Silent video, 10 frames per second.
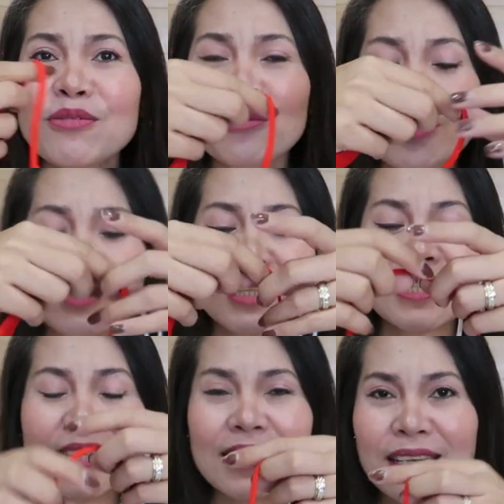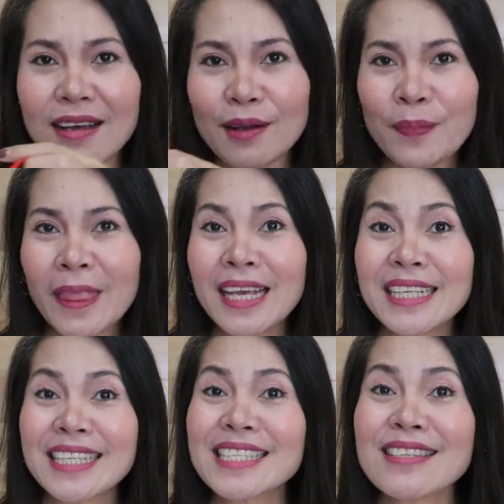the front. This is
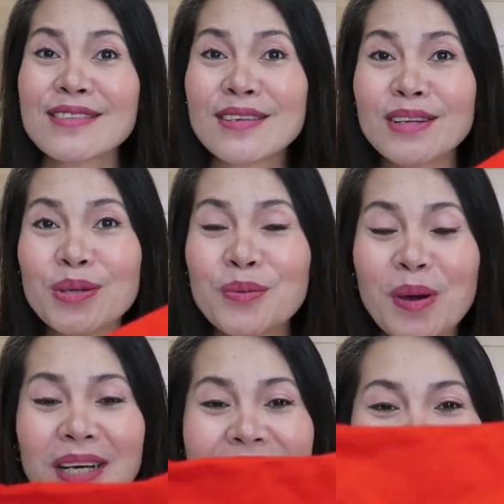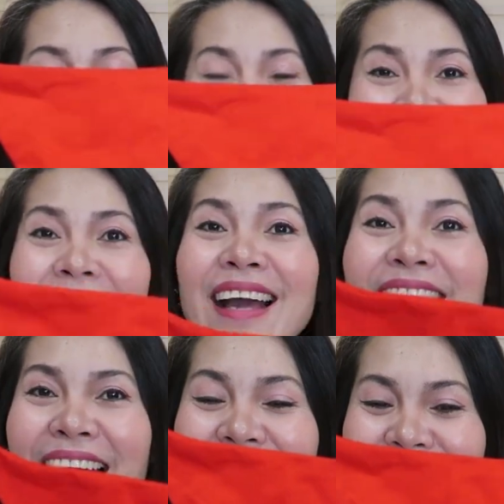the red one. I
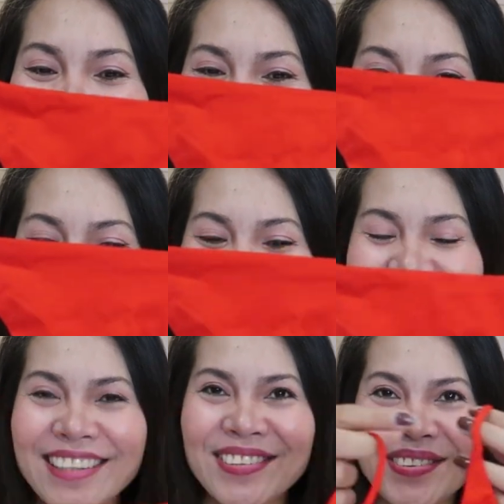kinda like it,